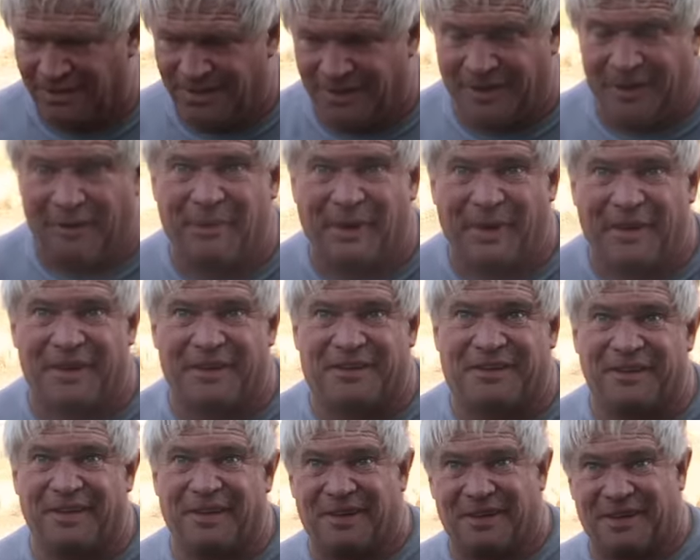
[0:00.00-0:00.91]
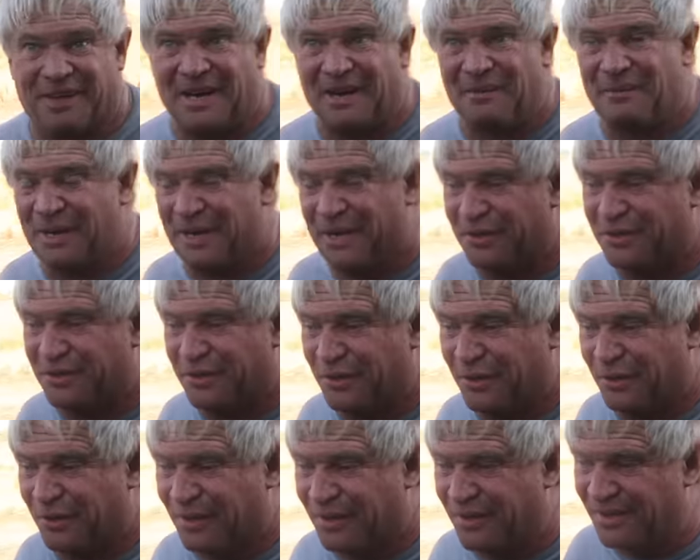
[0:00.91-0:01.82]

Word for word: Oh, I bet it did. It got mine too.